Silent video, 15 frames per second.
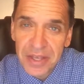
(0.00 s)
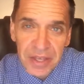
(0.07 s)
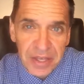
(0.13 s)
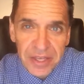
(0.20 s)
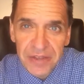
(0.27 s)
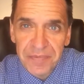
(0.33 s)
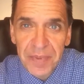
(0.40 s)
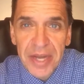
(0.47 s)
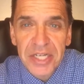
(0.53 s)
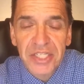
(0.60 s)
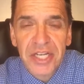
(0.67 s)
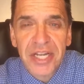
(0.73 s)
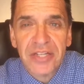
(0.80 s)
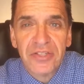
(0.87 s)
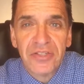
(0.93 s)
If by
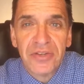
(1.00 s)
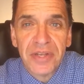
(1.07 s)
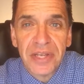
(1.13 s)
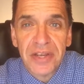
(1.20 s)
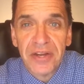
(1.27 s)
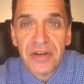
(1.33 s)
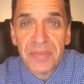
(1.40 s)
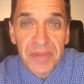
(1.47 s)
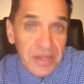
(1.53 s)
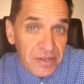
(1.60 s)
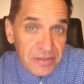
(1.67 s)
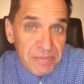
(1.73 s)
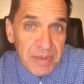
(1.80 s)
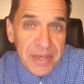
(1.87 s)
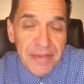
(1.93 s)
chance you're here
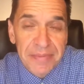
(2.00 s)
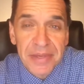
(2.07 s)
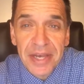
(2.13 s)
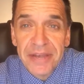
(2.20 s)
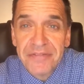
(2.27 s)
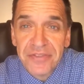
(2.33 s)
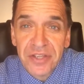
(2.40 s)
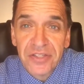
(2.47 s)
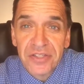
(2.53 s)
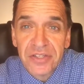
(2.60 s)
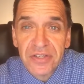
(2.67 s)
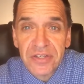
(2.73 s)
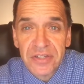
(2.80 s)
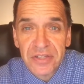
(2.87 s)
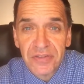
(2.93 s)
because maybe I've sent you
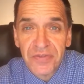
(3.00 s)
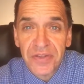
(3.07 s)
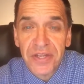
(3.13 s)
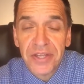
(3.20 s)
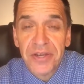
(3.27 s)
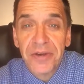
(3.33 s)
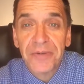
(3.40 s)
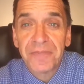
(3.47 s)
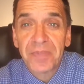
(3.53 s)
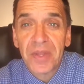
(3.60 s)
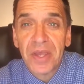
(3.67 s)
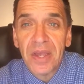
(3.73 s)
to this video,